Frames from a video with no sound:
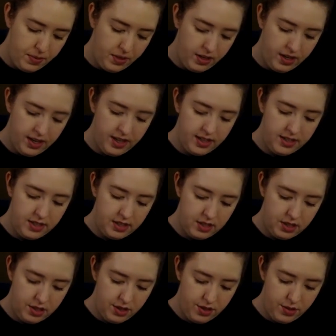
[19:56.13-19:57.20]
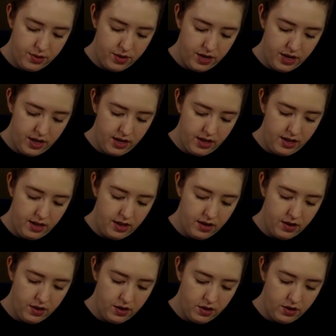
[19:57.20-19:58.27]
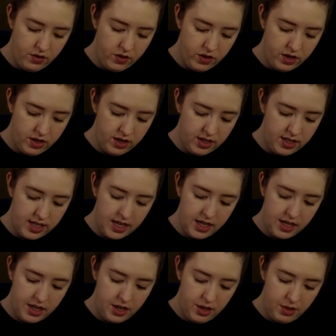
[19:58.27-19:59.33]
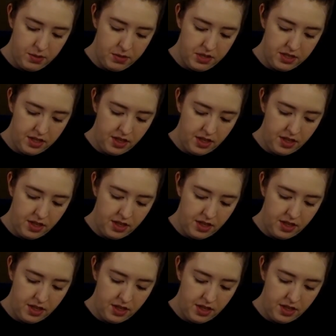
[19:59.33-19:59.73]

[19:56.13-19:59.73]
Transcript: Plus 3 over 10 cubed is